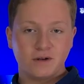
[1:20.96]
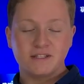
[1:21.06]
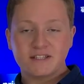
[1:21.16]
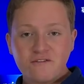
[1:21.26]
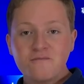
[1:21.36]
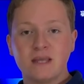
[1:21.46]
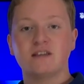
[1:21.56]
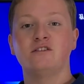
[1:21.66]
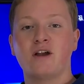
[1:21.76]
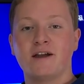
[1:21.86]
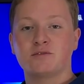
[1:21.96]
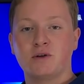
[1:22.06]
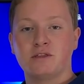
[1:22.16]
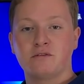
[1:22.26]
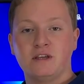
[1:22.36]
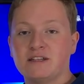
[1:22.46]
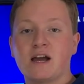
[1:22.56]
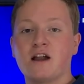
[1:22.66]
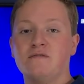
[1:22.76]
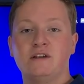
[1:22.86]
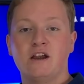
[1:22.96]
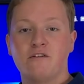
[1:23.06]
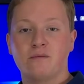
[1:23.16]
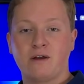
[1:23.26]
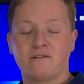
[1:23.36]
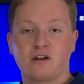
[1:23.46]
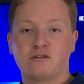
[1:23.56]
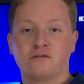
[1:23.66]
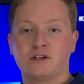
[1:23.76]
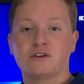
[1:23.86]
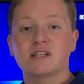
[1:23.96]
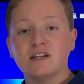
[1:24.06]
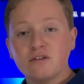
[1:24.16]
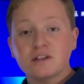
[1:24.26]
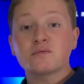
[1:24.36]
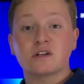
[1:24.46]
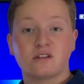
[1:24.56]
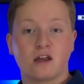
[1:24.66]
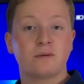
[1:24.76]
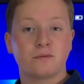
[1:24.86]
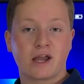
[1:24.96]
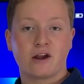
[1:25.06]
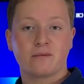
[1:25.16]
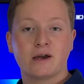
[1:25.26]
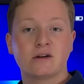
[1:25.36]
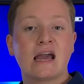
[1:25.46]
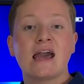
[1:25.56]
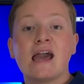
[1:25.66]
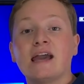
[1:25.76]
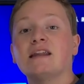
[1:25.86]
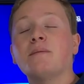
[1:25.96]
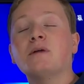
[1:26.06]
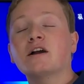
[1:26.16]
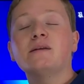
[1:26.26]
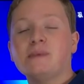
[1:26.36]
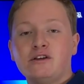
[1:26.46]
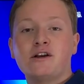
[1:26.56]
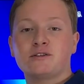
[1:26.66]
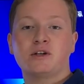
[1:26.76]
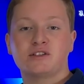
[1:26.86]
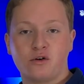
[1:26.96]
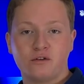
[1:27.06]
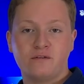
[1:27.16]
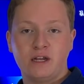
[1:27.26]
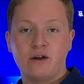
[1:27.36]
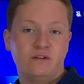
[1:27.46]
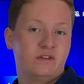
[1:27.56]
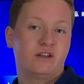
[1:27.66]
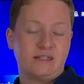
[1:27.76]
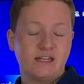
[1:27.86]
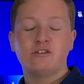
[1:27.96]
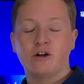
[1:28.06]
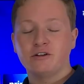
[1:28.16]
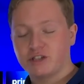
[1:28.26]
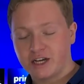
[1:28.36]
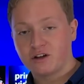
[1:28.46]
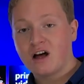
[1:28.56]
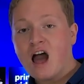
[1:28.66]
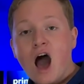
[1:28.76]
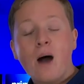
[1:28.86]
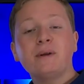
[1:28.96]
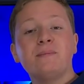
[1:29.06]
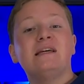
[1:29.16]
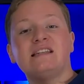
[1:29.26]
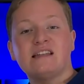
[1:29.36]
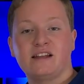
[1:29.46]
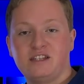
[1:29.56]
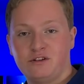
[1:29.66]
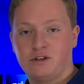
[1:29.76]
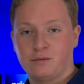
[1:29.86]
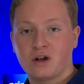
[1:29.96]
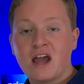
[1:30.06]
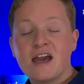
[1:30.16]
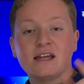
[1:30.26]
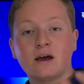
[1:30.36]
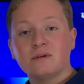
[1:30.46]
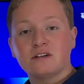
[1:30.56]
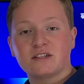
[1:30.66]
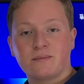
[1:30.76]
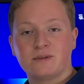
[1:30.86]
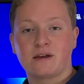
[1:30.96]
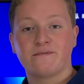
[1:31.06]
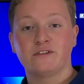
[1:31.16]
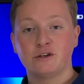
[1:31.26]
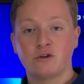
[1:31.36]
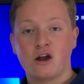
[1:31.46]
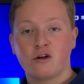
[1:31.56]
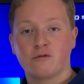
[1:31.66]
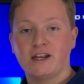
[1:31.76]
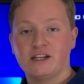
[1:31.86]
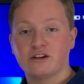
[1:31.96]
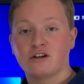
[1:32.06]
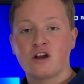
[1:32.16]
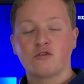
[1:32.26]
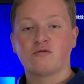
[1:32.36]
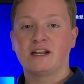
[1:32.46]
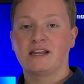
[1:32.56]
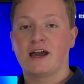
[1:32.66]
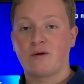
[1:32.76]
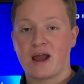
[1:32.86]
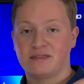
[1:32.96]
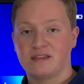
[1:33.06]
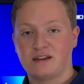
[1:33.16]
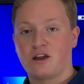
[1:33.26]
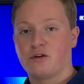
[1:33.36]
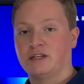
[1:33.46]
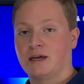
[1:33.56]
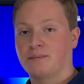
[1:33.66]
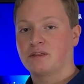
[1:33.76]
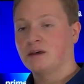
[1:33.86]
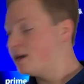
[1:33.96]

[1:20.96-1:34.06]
instead of making you guys wait through the entire video for my final review, because I know that's what a lot of people care about, and I'm not going to make you guys watch the whole video, even though that's how you grow your channel, I'm going to be a nice YouTuber. And I'm going to sum this up for you right here, right now, and then go in depth.